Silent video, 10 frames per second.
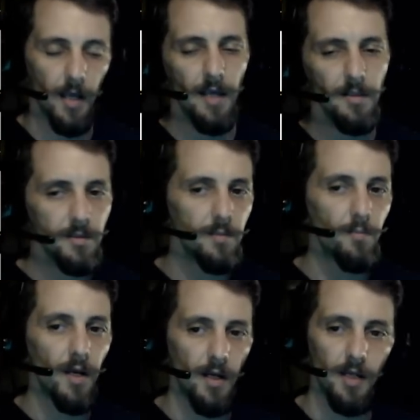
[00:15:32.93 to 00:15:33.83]
As the
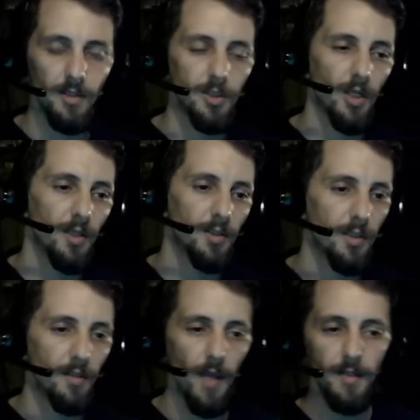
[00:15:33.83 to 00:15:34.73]
meta has changed,
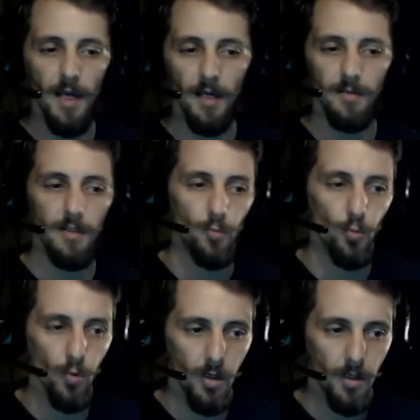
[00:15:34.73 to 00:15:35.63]
and that deck
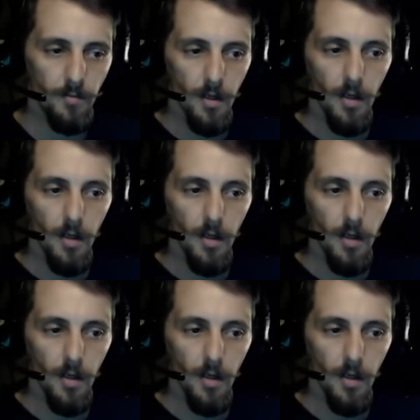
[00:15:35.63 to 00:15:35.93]
didn't run